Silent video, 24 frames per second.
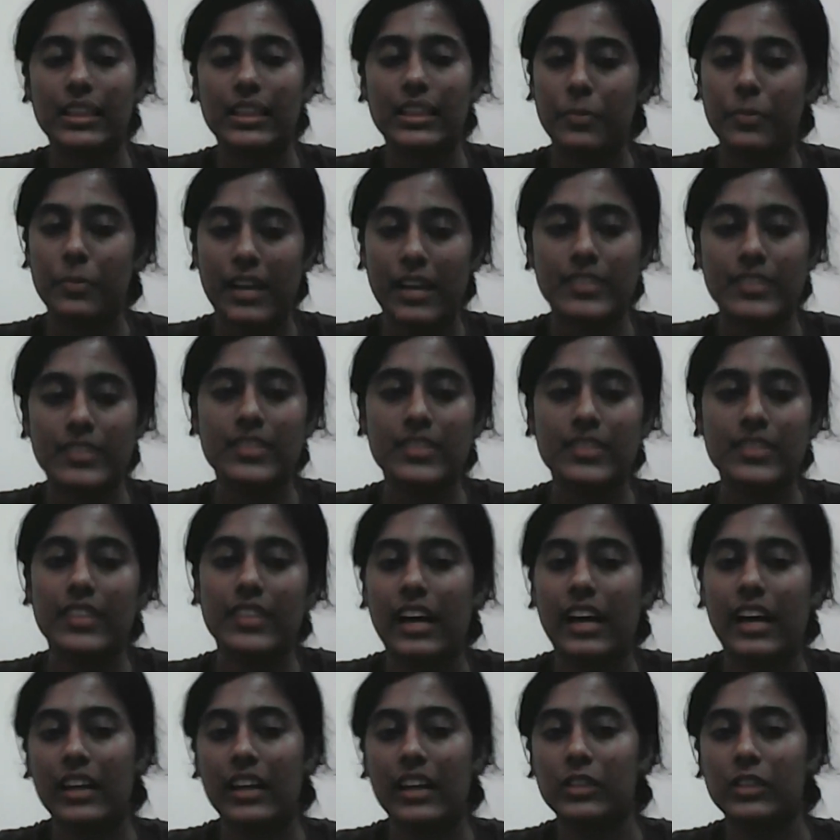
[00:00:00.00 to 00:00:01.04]
In the present
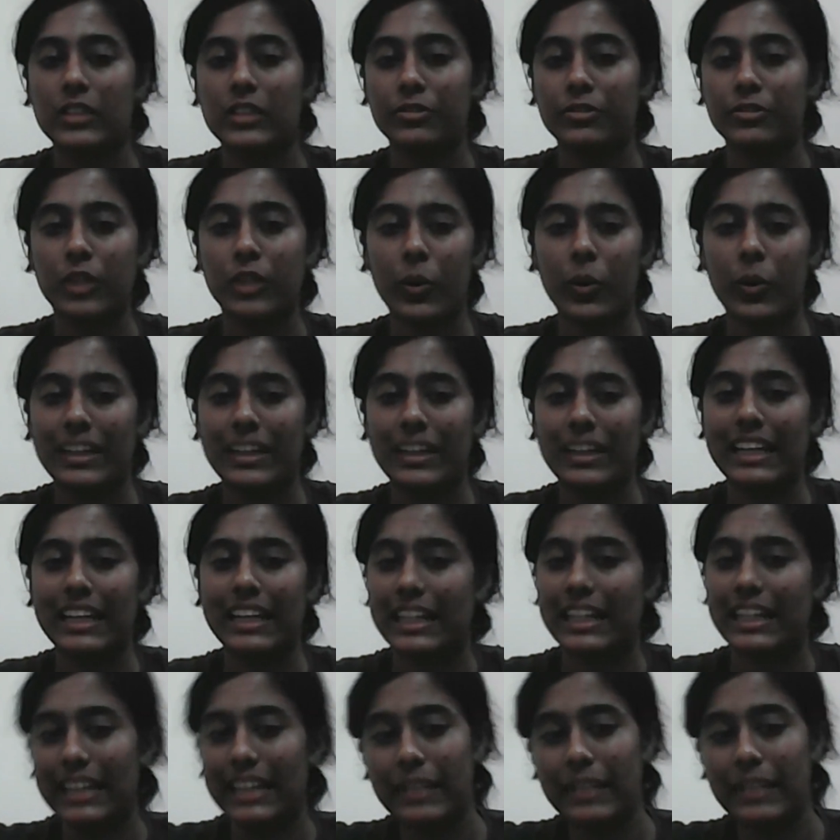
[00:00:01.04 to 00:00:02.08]
scenario of
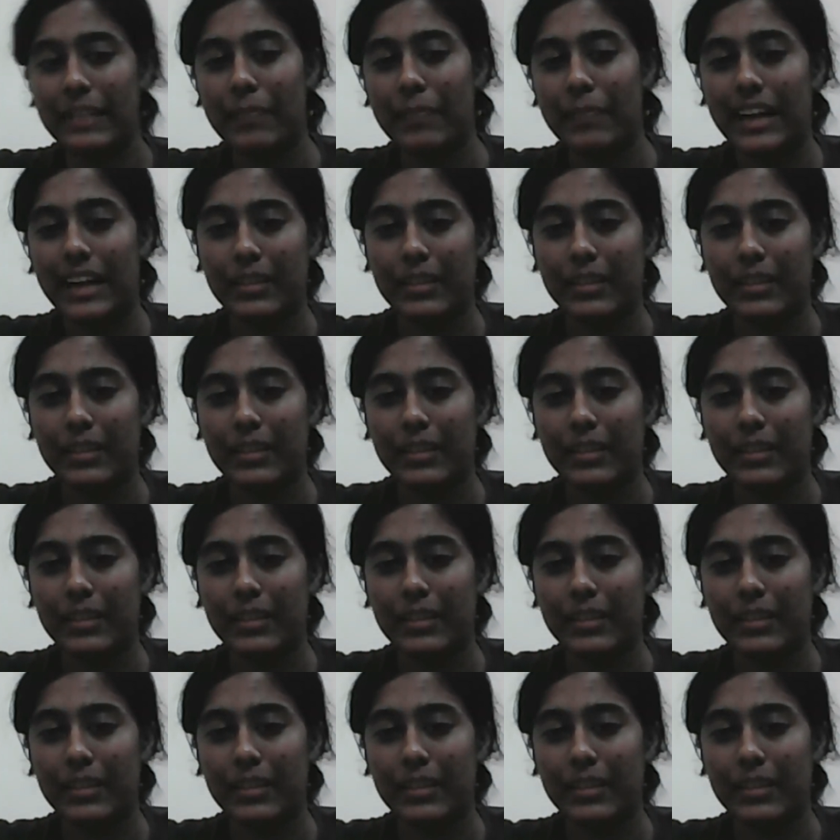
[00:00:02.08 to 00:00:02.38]
COVID-19